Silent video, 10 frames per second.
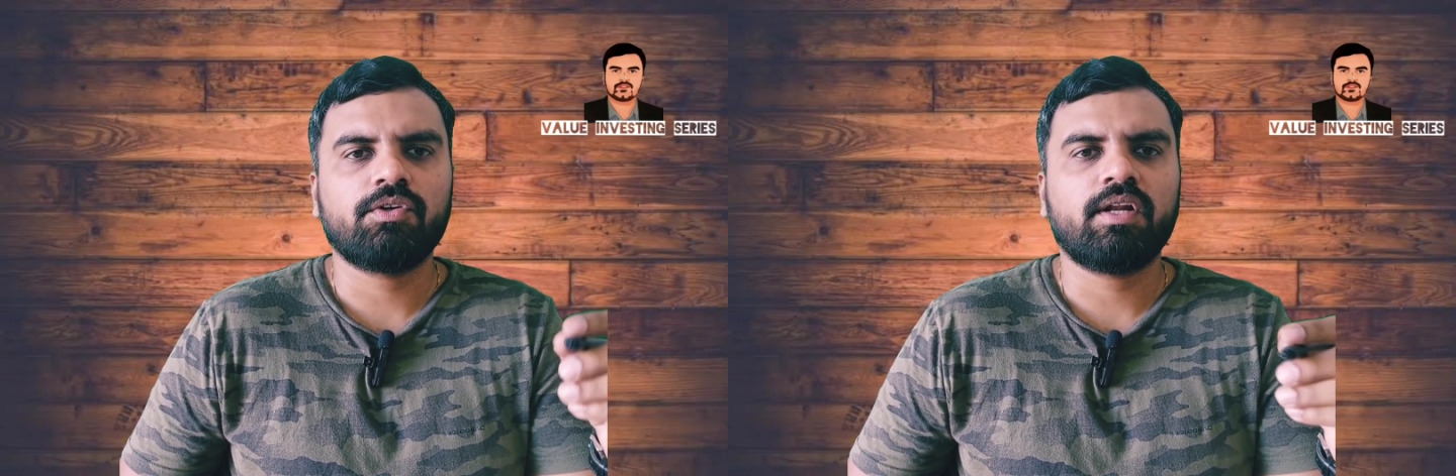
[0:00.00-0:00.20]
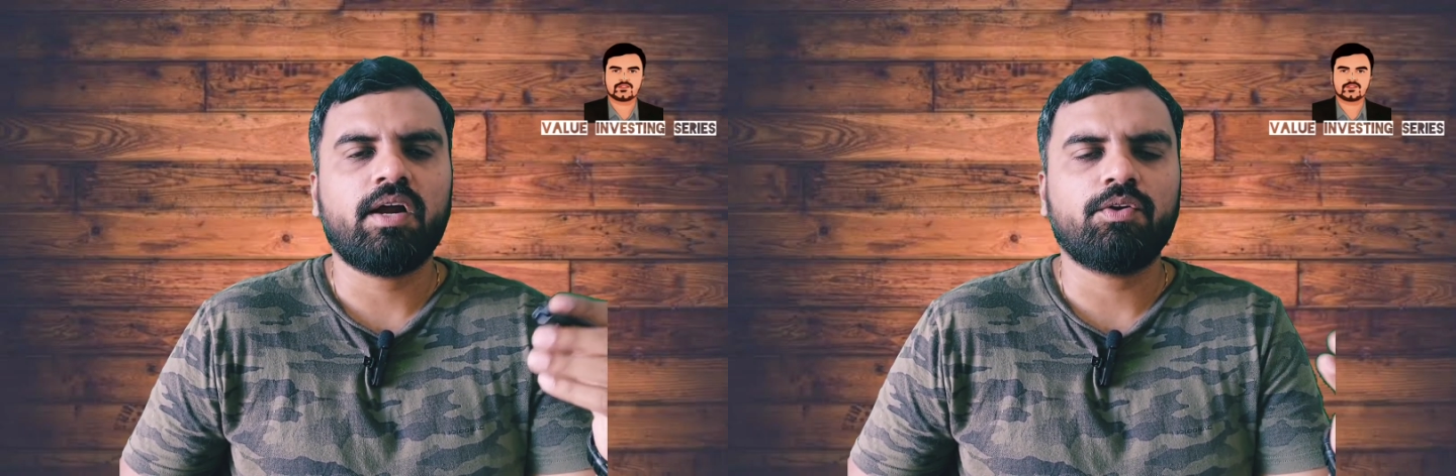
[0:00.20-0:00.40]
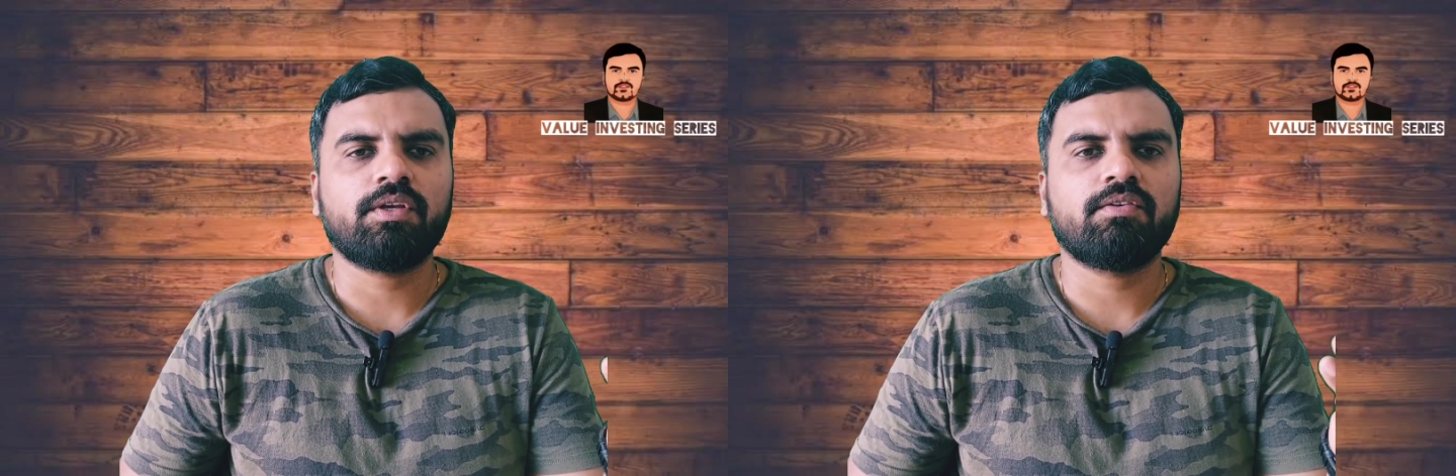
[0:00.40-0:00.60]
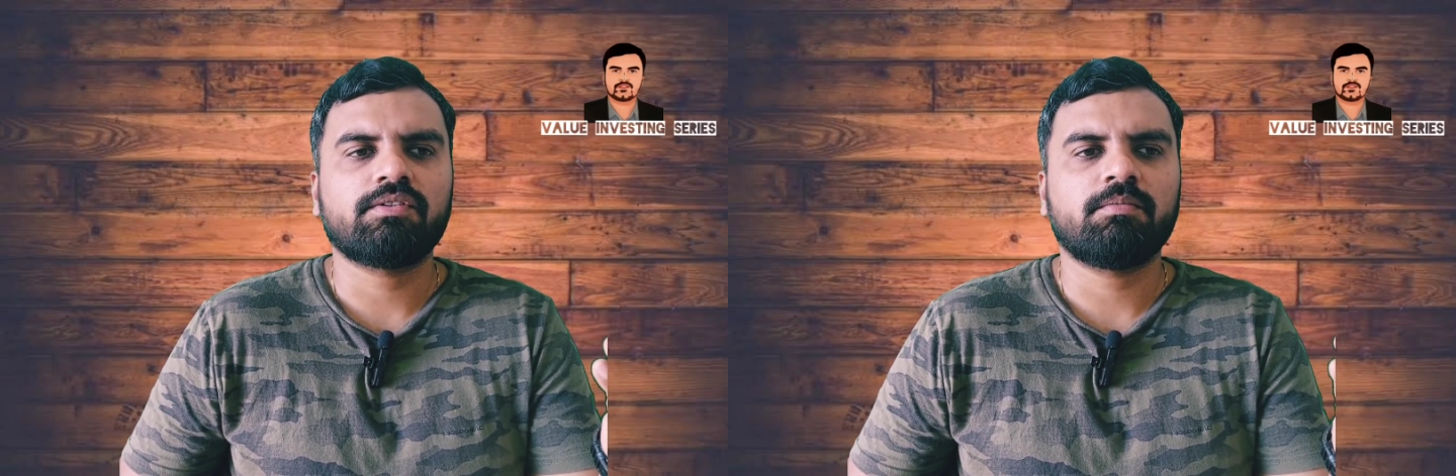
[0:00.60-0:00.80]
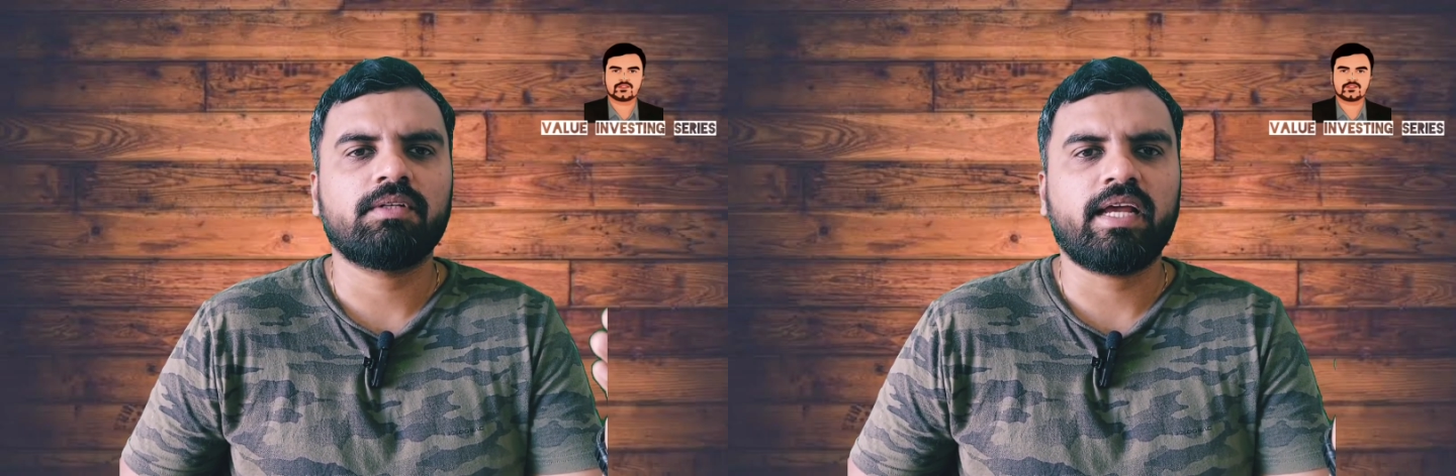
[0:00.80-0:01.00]
So you will have
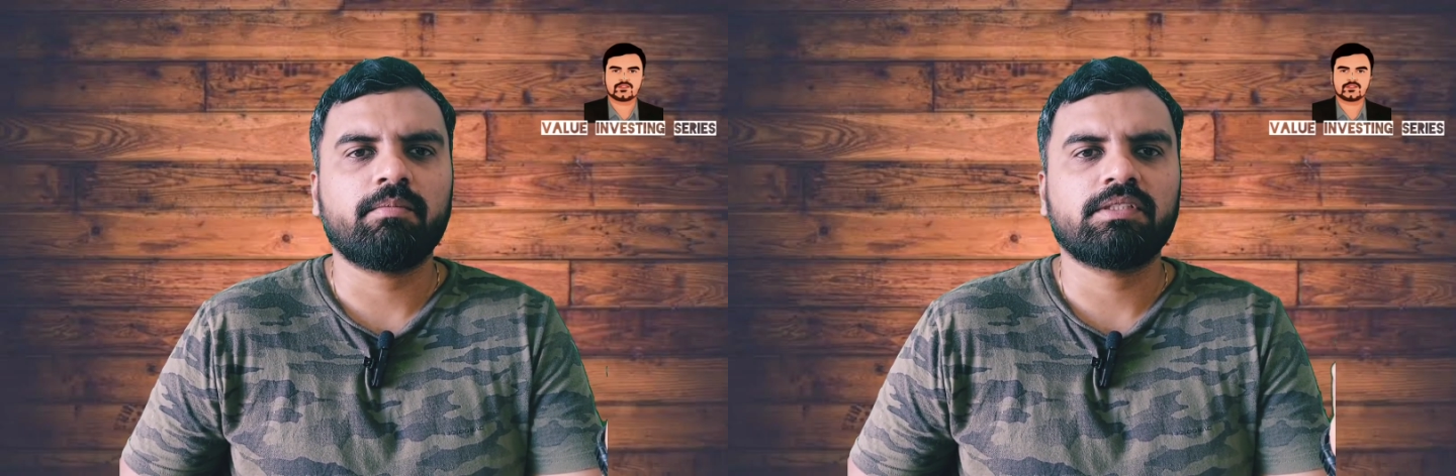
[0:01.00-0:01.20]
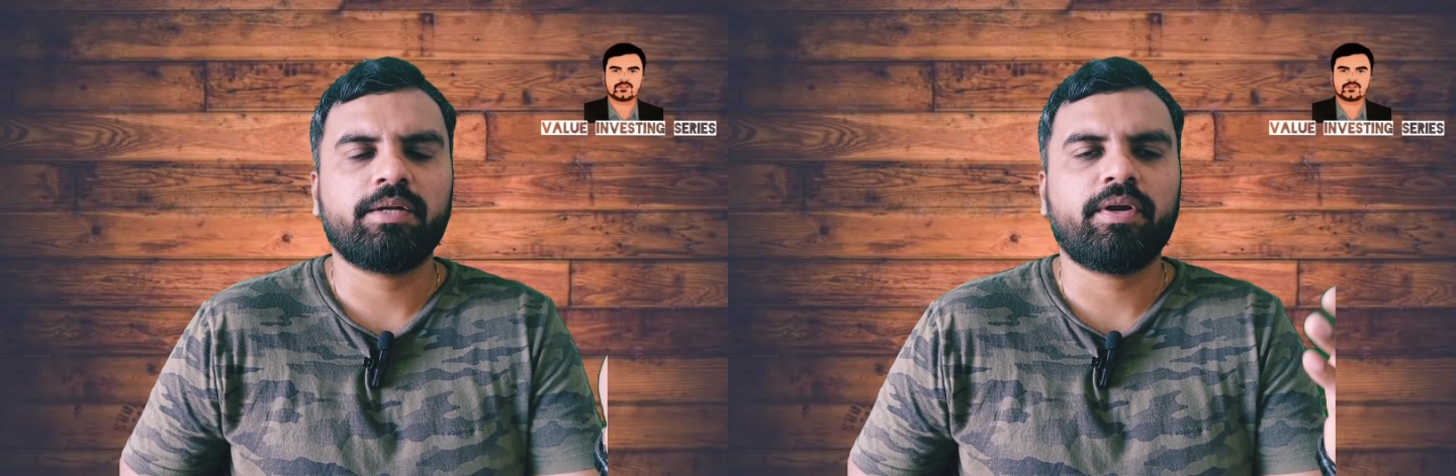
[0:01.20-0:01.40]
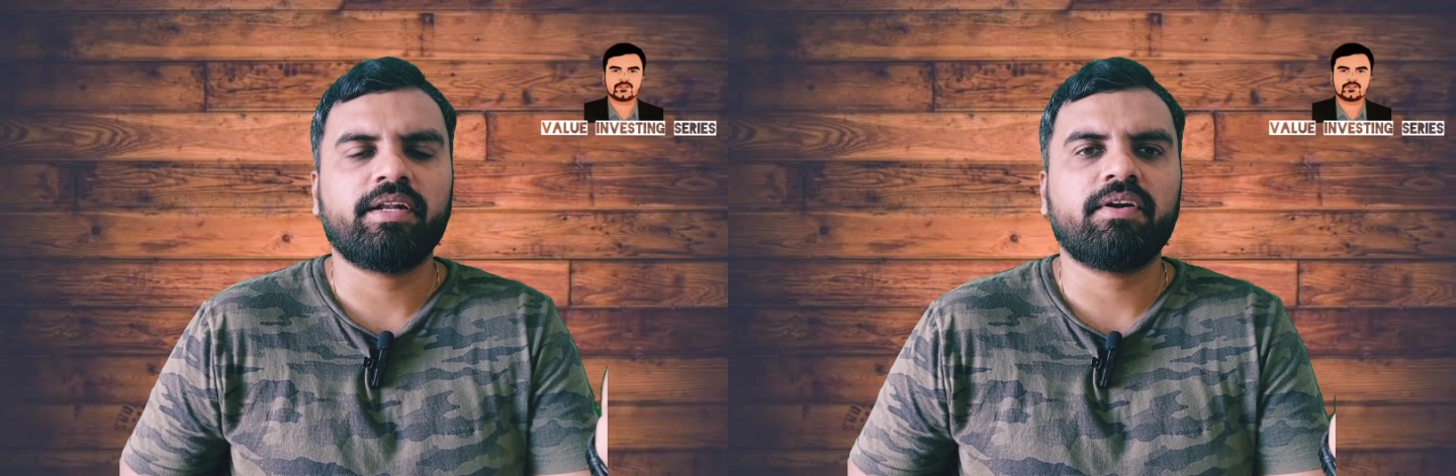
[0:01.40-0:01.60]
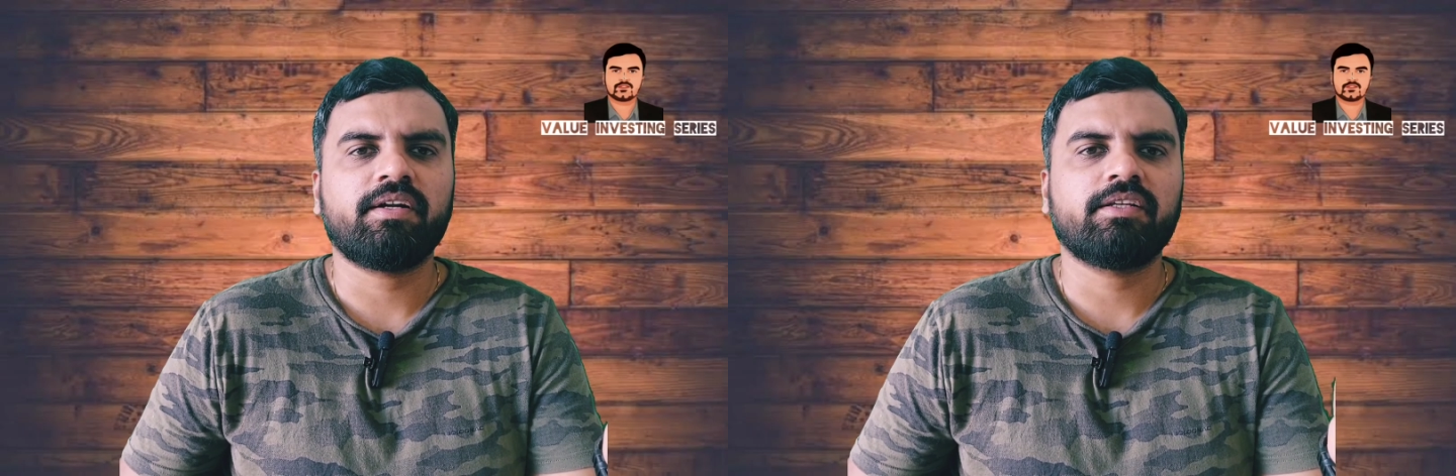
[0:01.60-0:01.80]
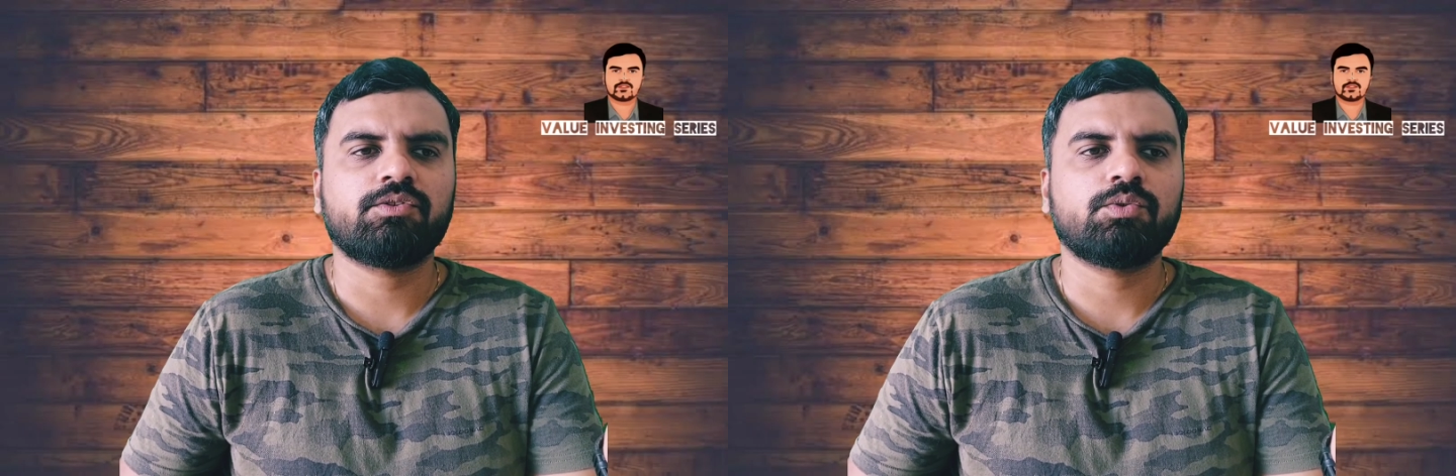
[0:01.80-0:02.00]
to give some time, say
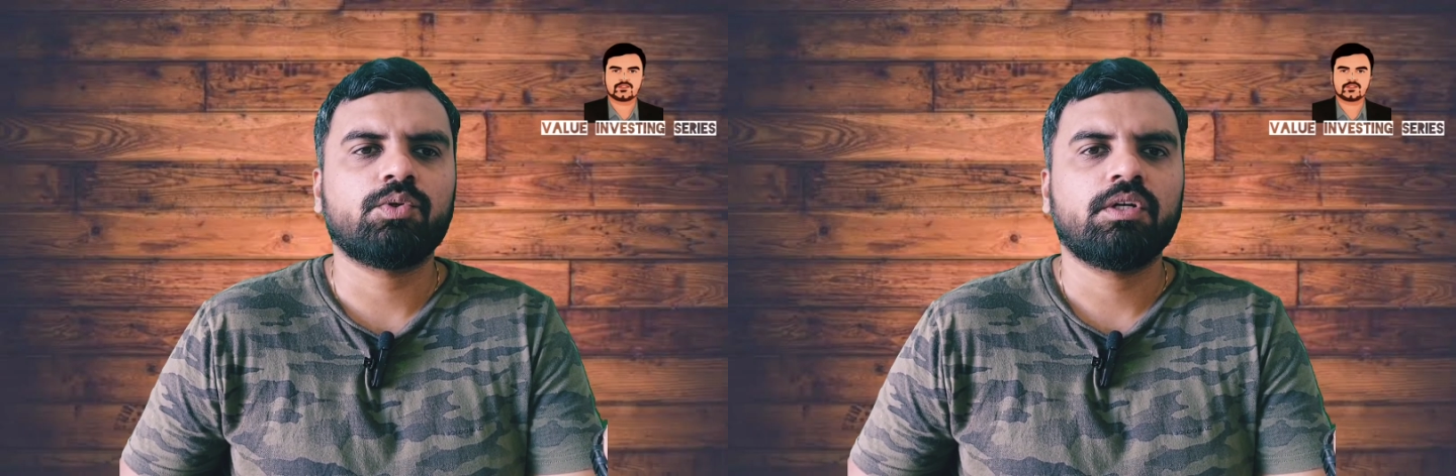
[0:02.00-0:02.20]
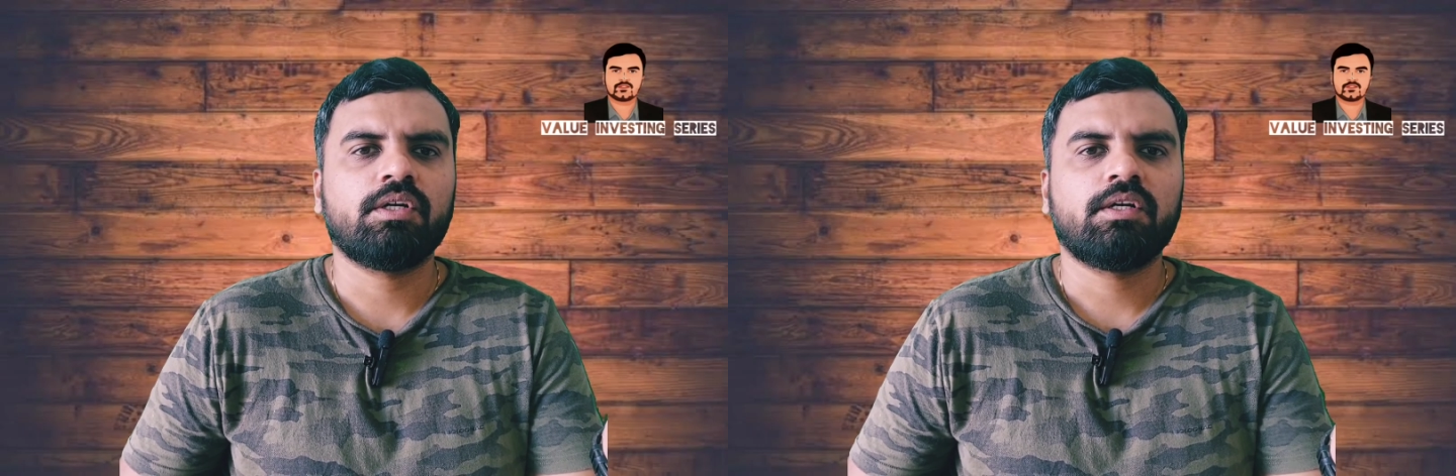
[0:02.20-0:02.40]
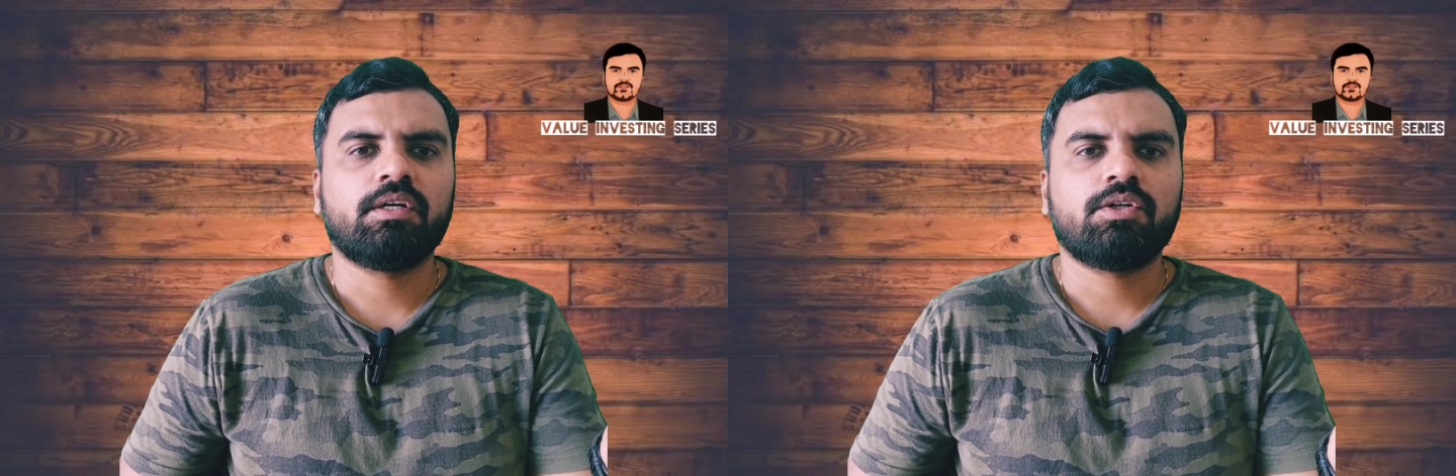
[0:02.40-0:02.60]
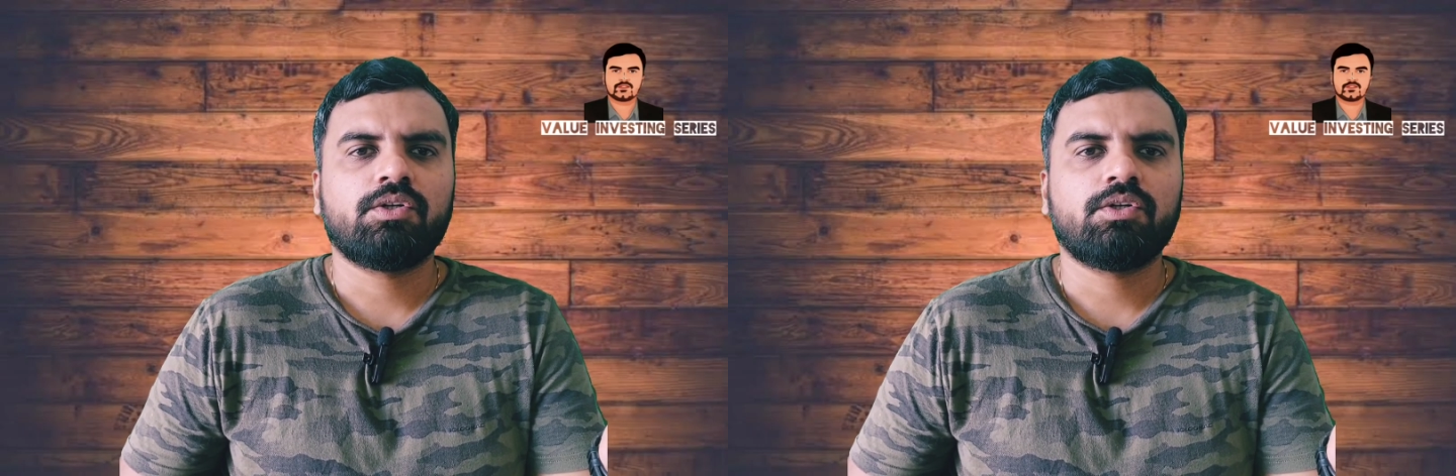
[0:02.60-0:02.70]
21 days to